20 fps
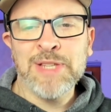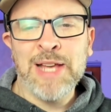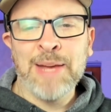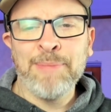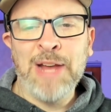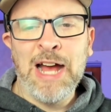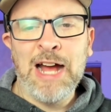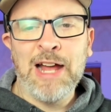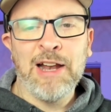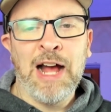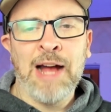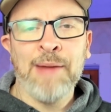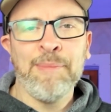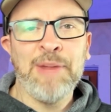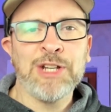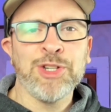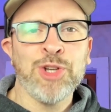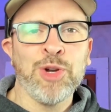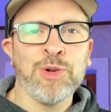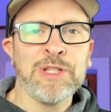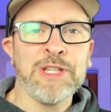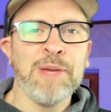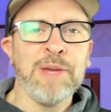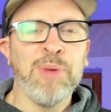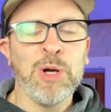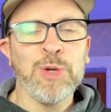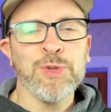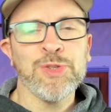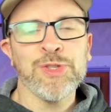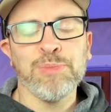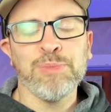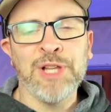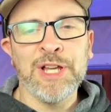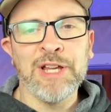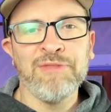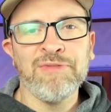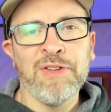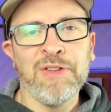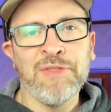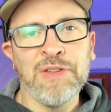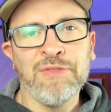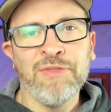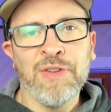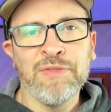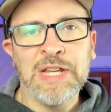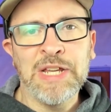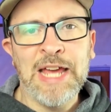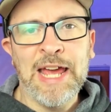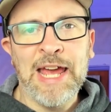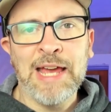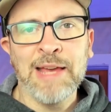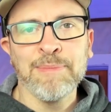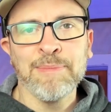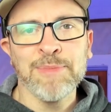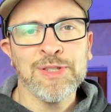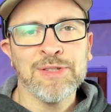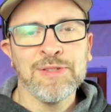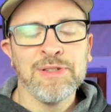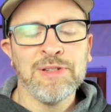I'm not totally opposed to playing 50-50 games,